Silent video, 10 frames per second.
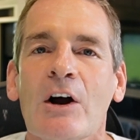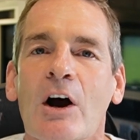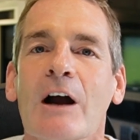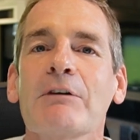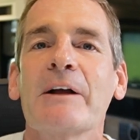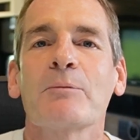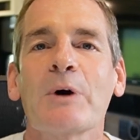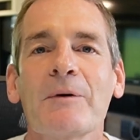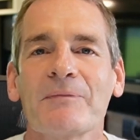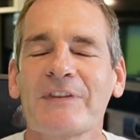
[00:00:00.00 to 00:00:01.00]
All right,
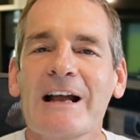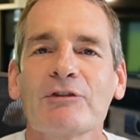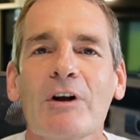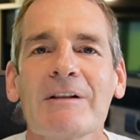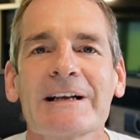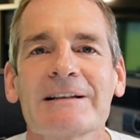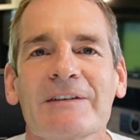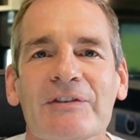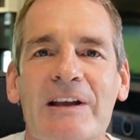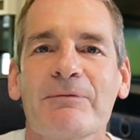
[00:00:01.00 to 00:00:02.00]
well, that's all I got
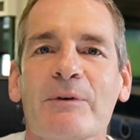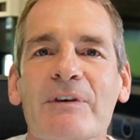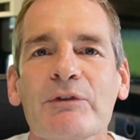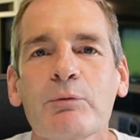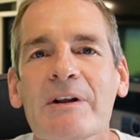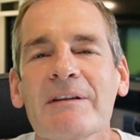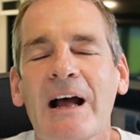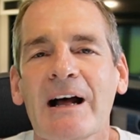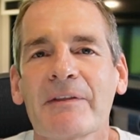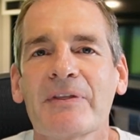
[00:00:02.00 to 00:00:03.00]
to say for this one.
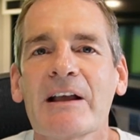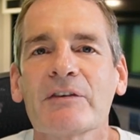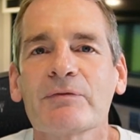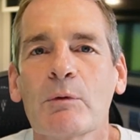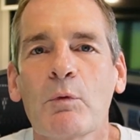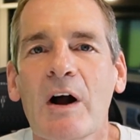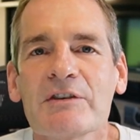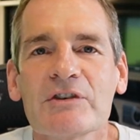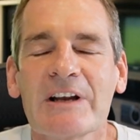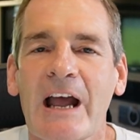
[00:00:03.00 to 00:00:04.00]
Thanks for
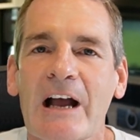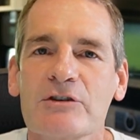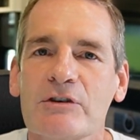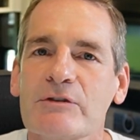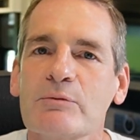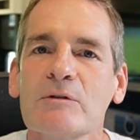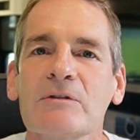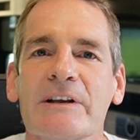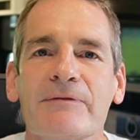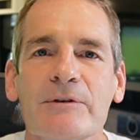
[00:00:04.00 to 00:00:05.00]
watching. As
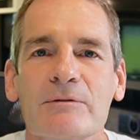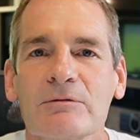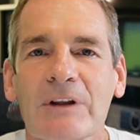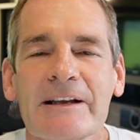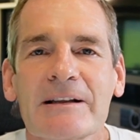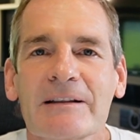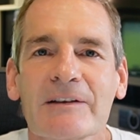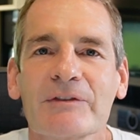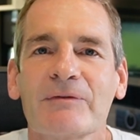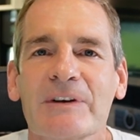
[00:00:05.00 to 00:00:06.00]
usual, if you like
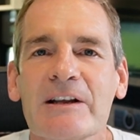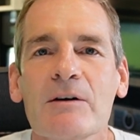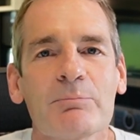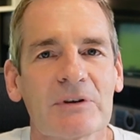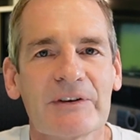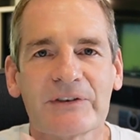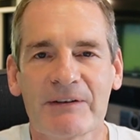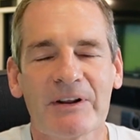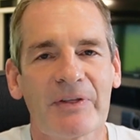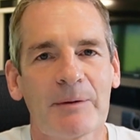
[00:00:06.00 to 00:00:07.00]
this video, please
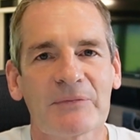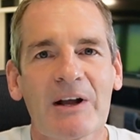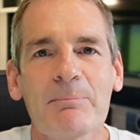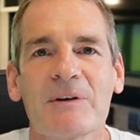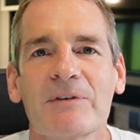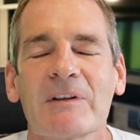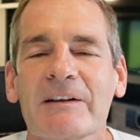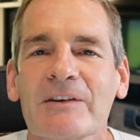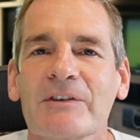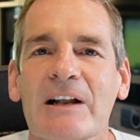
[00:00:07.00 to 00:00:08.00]
give it a thumbs up. If you
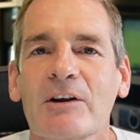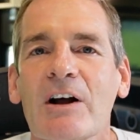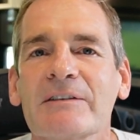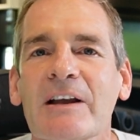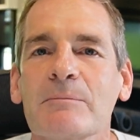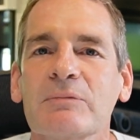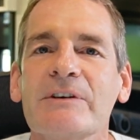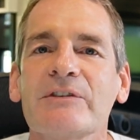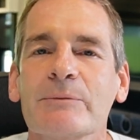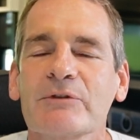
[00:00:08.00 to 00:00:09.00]
like this kind of content,
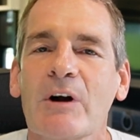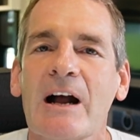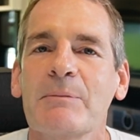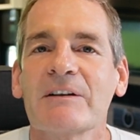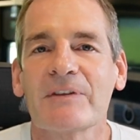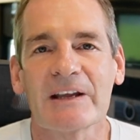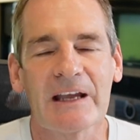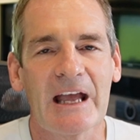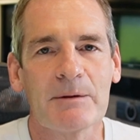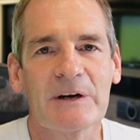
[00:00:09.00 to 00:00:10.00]
please subscribe. And if you
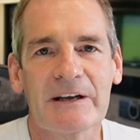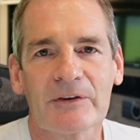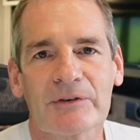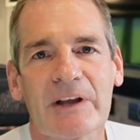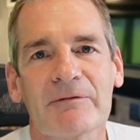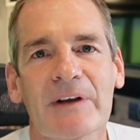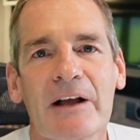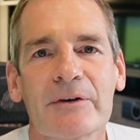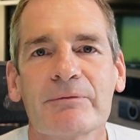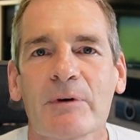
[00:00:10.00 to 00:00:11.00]
think anybody else will get
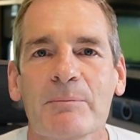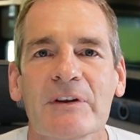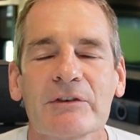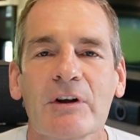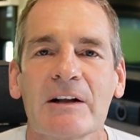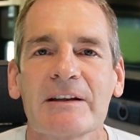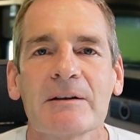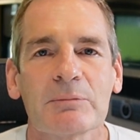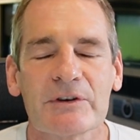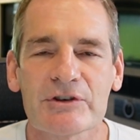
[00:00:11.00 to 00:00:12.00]
value from this
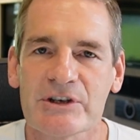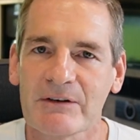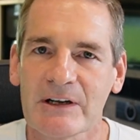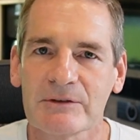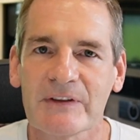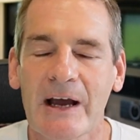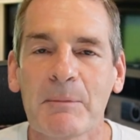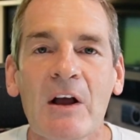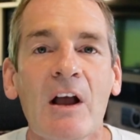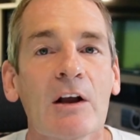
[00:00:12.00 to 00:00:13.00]
content, please share it out to
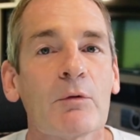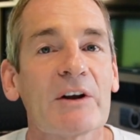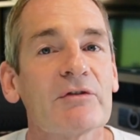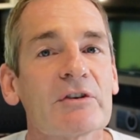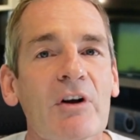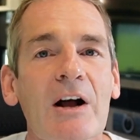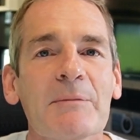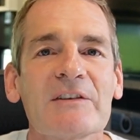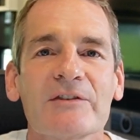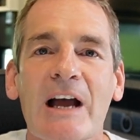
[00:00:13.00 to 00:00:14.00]
them. Question and
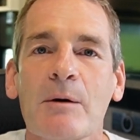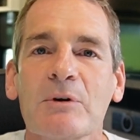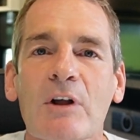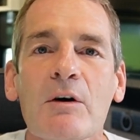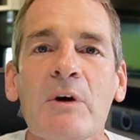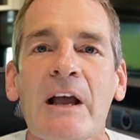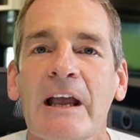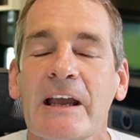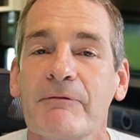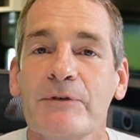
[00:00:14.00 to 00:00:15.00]
comments down below.
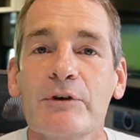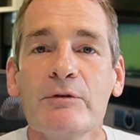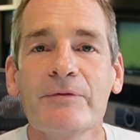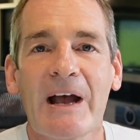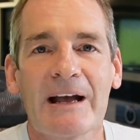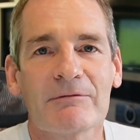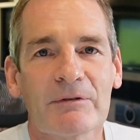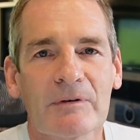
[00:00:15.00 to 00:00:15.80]
If you've had